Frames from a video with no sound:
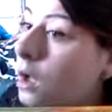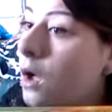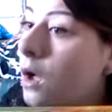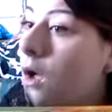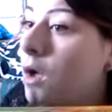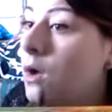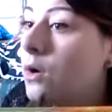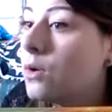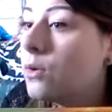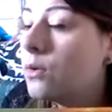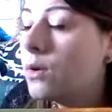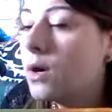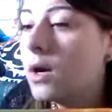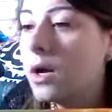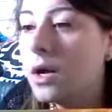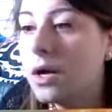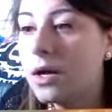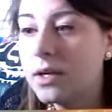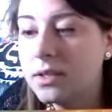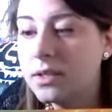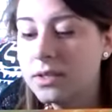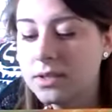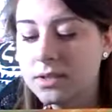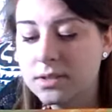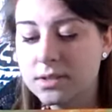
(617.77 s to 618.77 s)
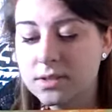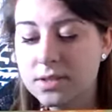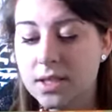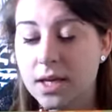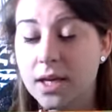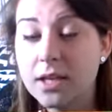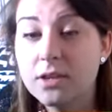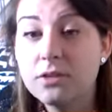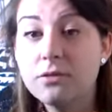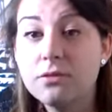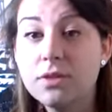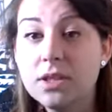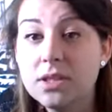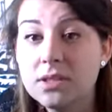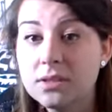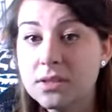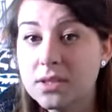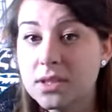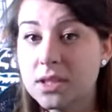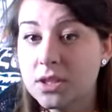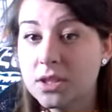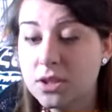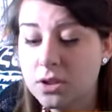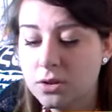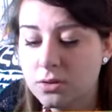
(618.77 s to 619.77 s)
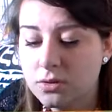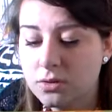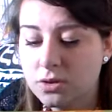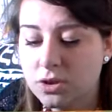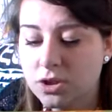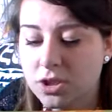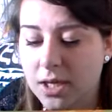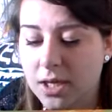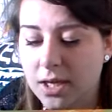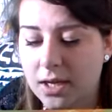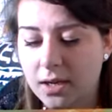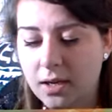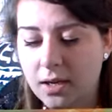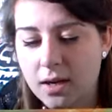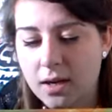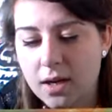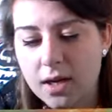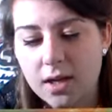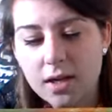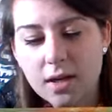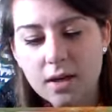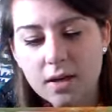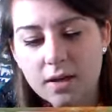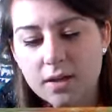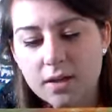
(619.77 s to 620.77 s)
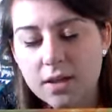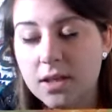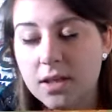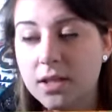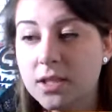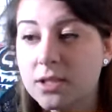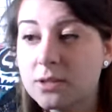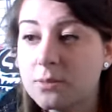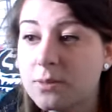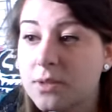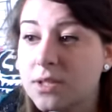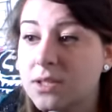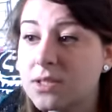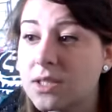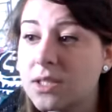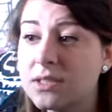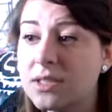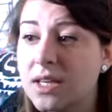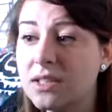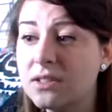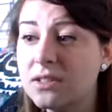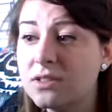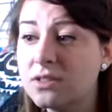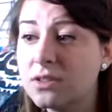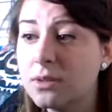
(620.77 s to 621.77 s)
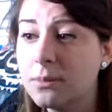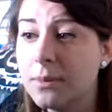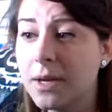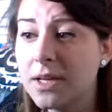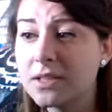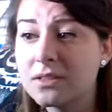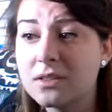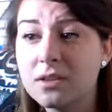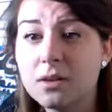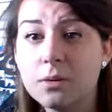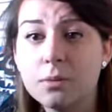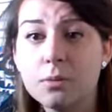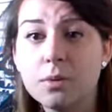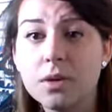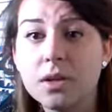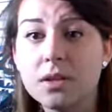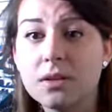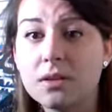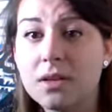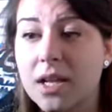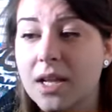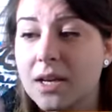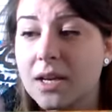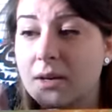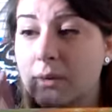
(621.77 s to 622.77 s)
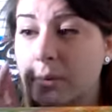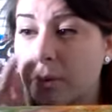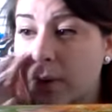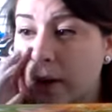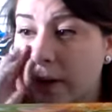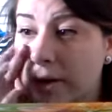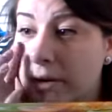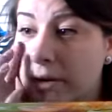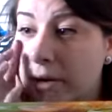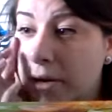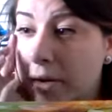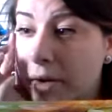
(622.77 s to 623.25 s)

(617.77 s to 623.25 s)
Oh, I didn't say, the reason I use gel eyeliner is because I tend to mess up with liquid